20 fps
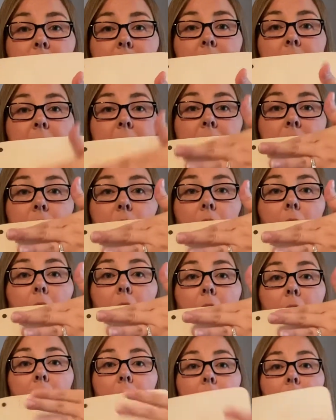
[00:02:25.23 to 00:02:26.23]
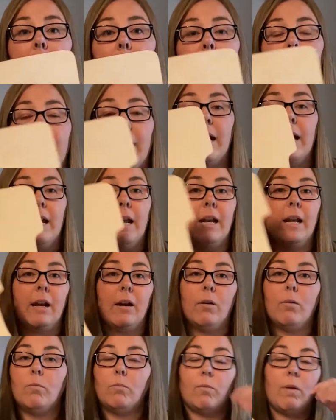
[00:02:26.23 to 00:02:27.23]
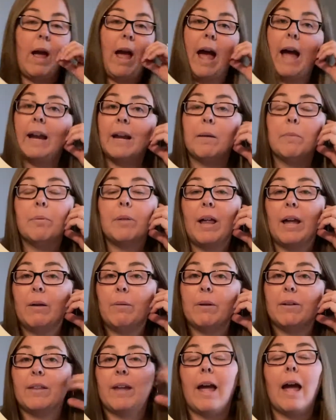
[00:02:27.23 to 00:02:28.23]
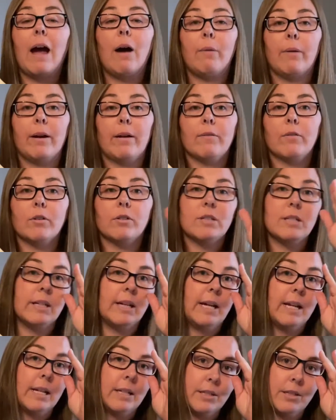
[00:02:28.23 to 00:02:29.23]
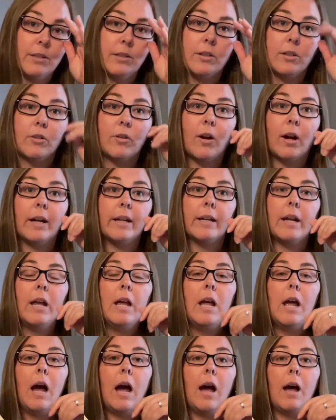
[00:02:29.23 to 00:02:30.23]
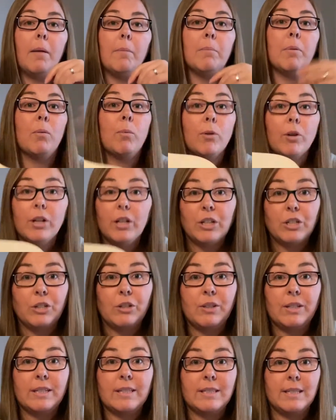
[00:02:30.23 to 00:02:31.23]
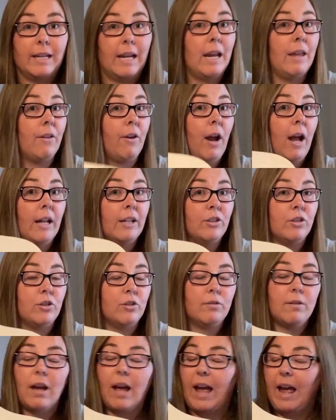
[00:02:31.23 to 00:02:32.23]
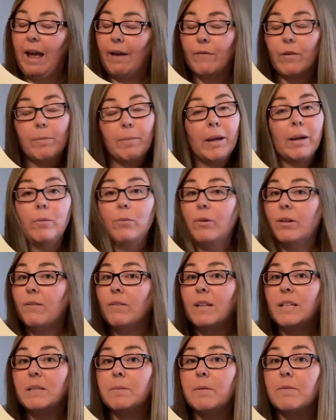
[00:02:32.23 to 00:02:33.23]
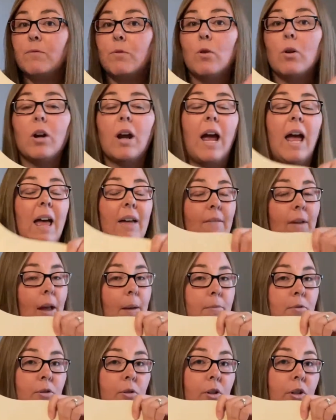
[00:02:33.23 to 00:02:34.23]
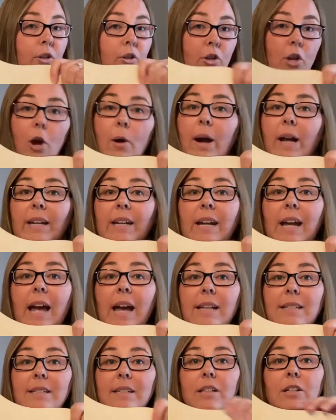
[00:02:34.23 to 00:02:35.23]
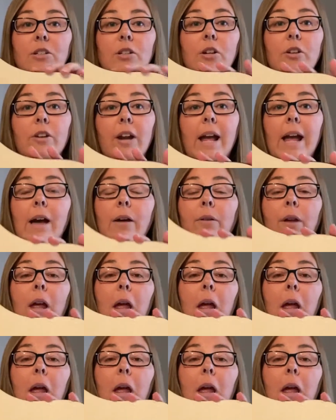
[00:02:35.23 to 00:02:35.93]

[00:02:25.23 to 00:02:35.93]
here up, and I can play with it however to get it to look right. But we're gonna do this together. I haven't made one of these before. I have absolutely no idea how it's gonna turn out.